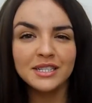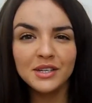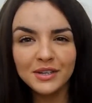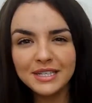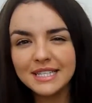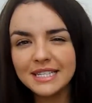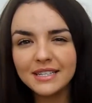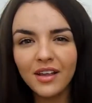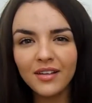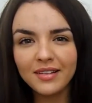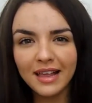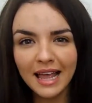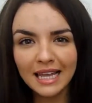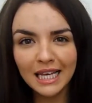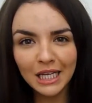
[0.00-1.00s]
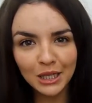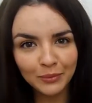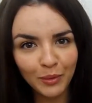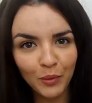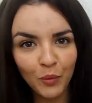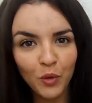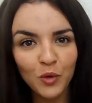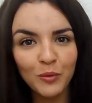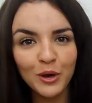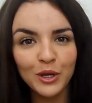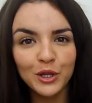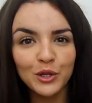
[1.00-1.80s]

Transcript: as soon as it starts to get a little bit warmer,